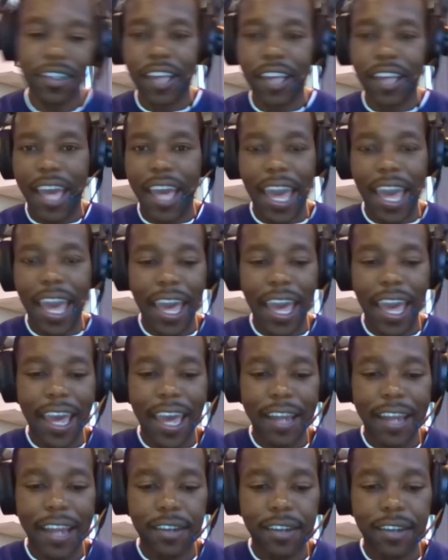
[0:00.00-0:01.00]

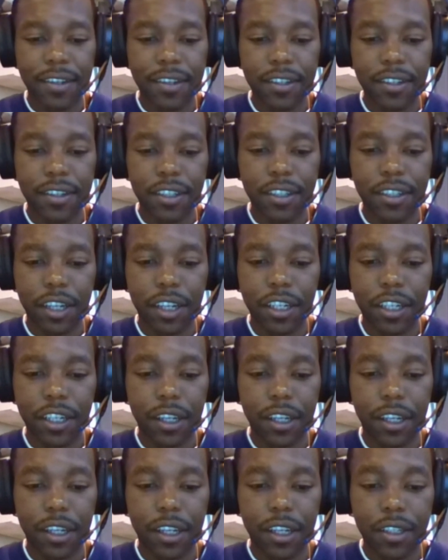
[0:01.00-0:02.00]
And
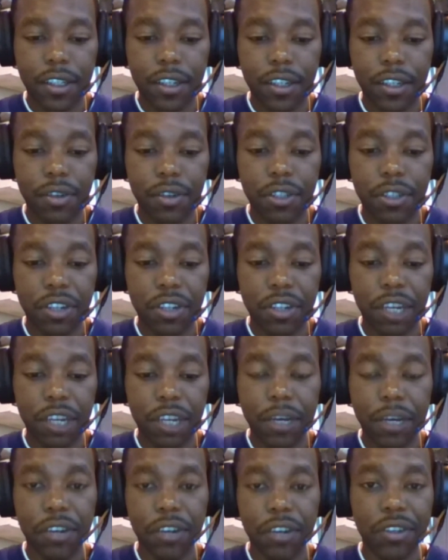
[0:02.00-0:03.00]
uh, you know what's great
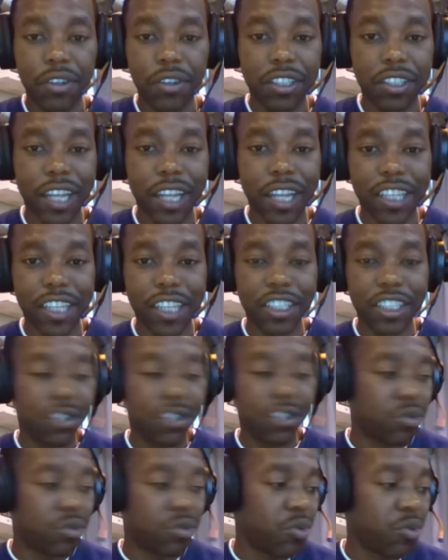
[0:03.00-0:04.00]
about her is like
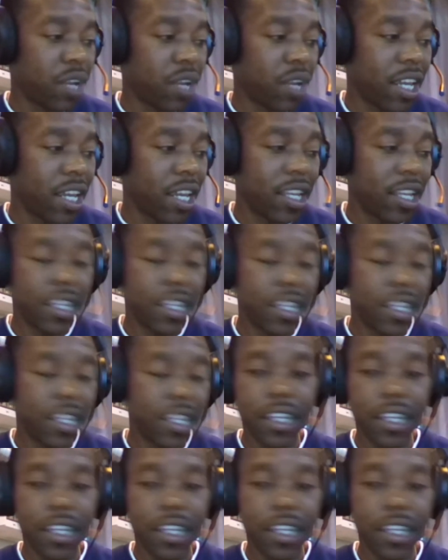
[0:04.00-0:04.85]
she's really